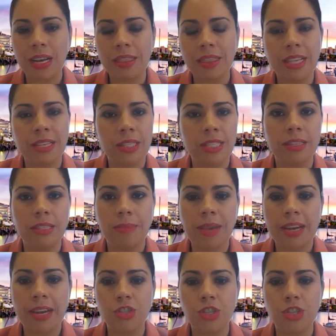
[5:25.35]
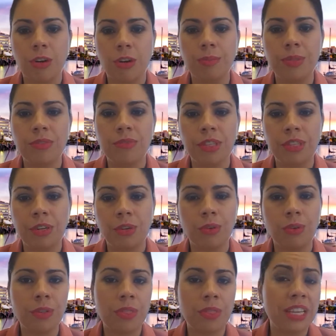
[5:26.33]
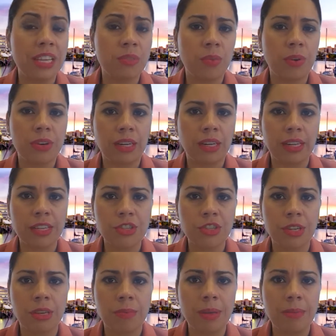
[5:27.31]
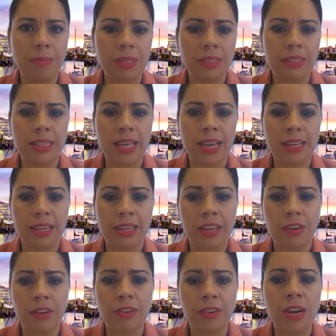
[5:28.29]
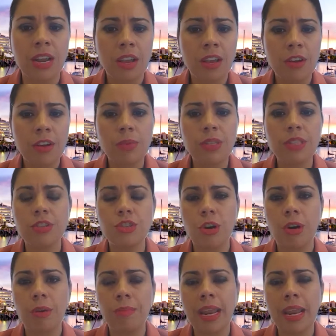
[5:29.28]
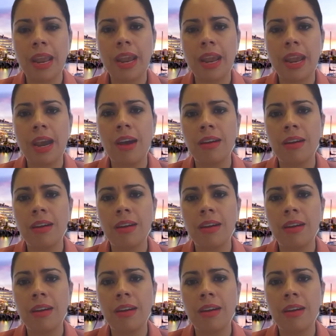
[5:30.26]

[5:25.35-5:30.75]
This is about jobs for the North. These weren't election commitments. They can get on with the job now.